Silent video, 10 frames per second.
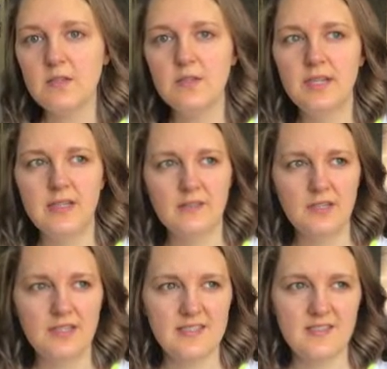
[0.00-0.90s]
You get
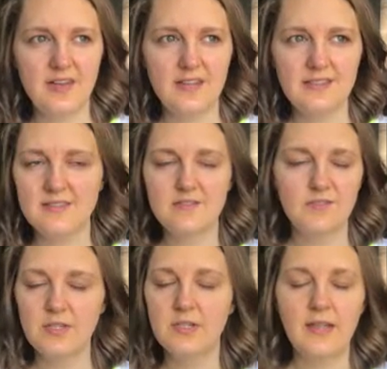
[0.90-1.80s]
criticized
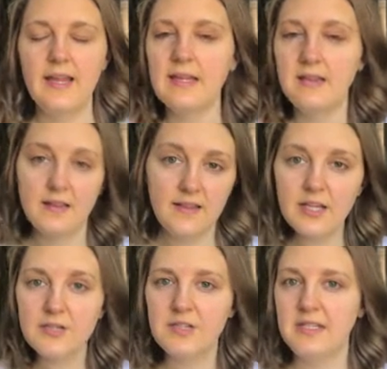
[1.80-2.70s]
for like
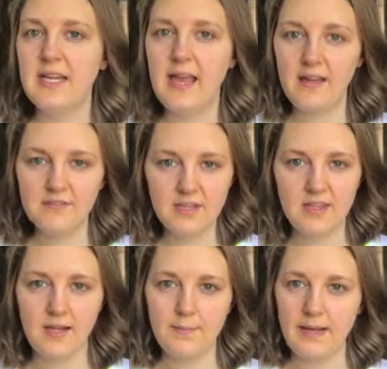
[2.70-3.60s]
literally
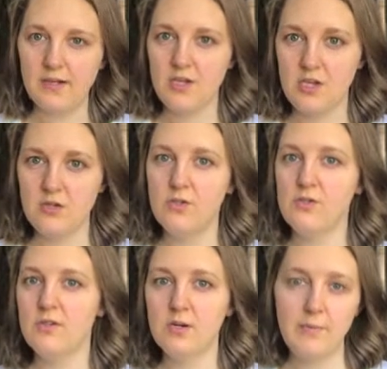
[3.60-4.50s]
everything about you,
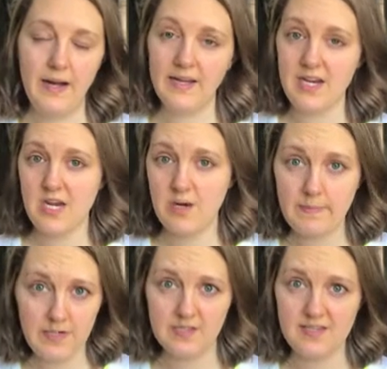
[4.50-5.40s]
your body, your
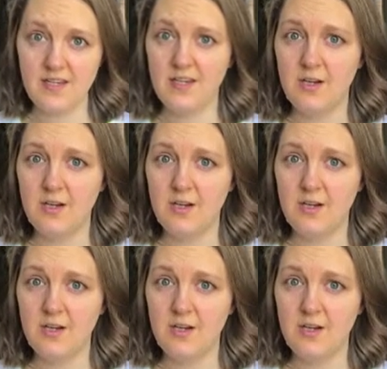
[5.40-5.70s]
person,